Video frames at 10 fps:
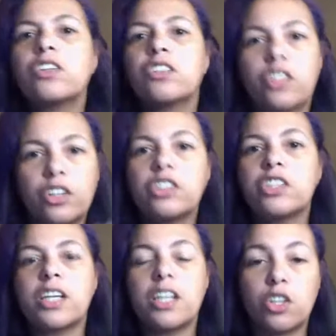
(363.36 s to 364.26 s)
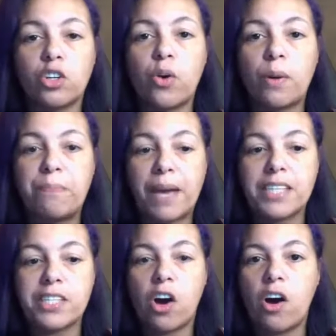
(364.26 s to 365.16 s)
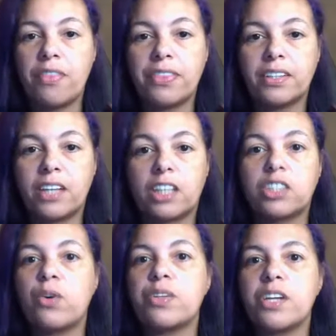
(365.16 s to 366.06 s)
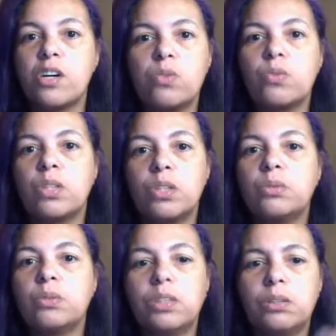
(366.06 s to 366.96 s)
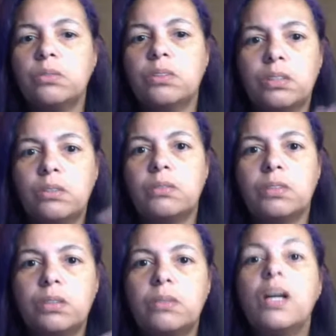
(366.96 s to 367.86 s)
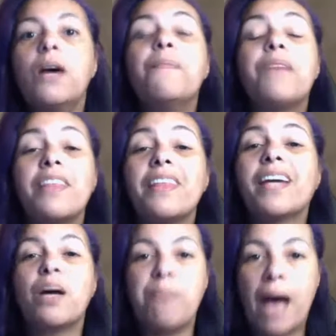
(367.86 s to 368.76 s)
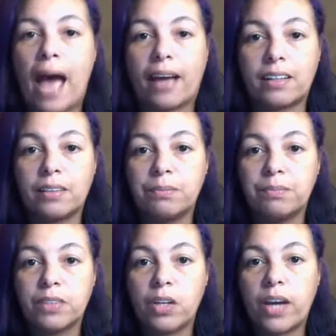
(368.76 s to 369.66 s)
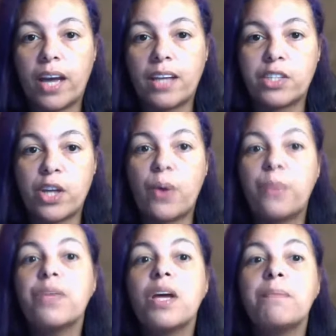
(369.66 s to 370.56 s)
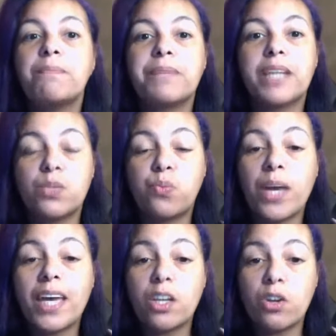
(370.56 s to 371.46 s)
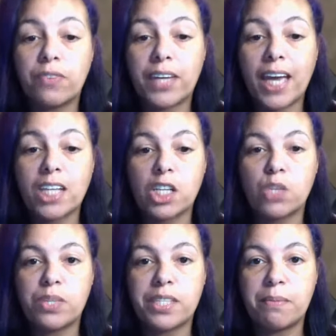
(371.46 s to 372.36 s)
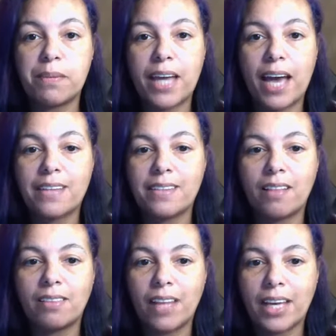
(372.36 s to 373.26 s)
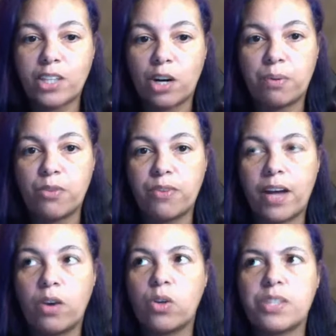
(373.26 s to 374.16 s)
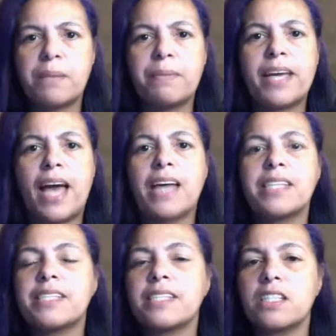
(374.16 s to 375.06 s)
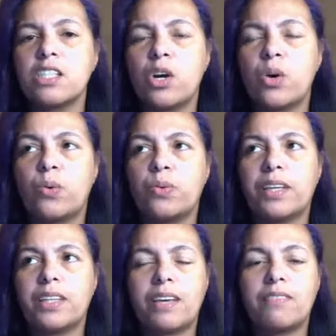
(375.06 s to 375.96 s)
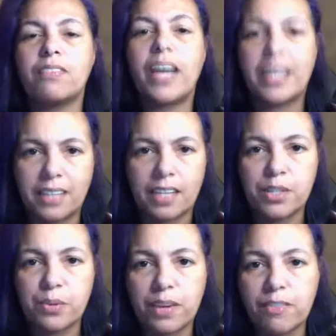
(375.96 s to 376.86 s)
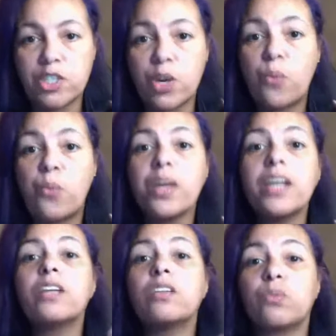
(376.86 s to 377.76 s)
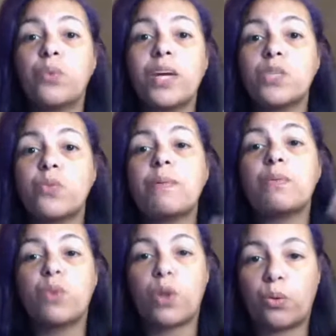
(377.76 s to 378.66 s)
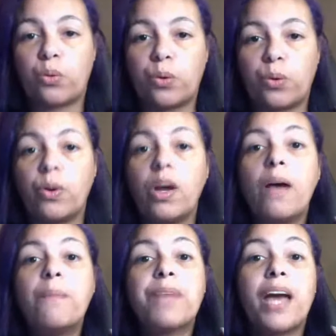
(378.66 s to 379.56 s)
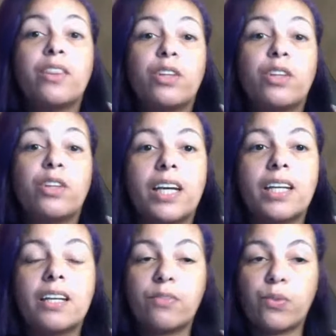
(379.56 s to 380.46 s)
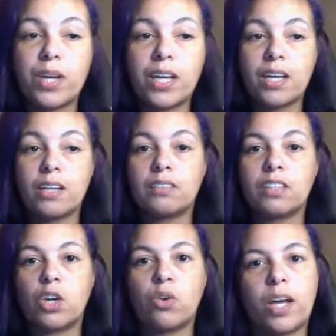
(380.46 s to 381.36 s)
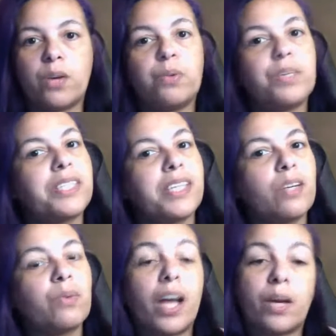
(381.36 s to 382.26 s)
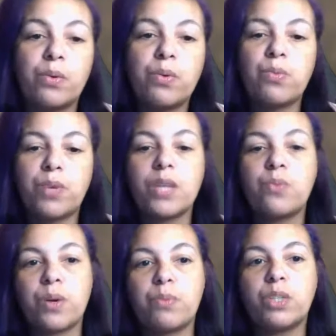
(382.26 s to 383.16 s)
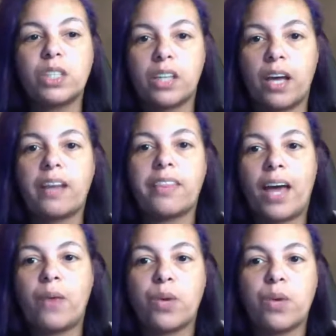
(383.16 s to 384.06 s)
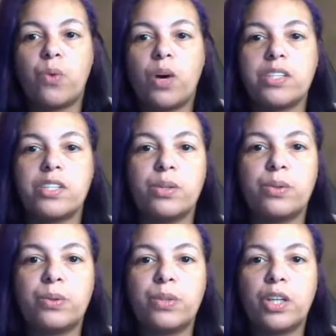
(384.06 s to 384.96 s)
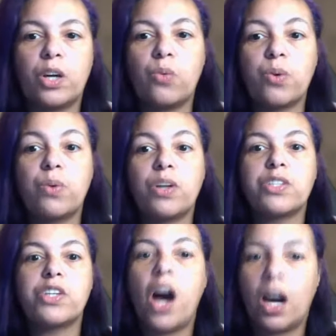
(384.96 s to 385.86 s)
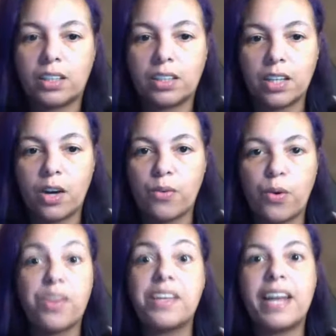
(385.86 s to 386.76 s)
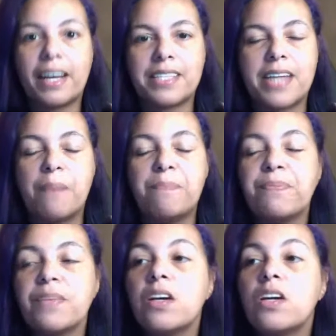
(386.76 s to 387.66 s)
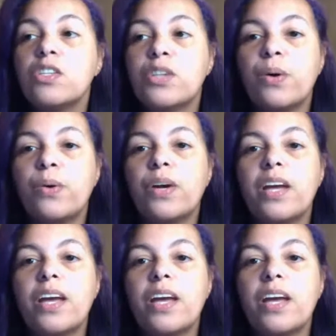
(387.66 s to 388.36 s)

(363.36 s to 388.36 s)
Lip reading: they're going based on the look. So it's, oh, oh, oh, oh, oh. And then they come back. Okay. So because we get notifications when somebody has liked our profile or somebody has, they've liked us or whatever. So we as women will go through and look. And then if we, like what we see or like what we read, we will click that we want to, we want to talk, or the next step. So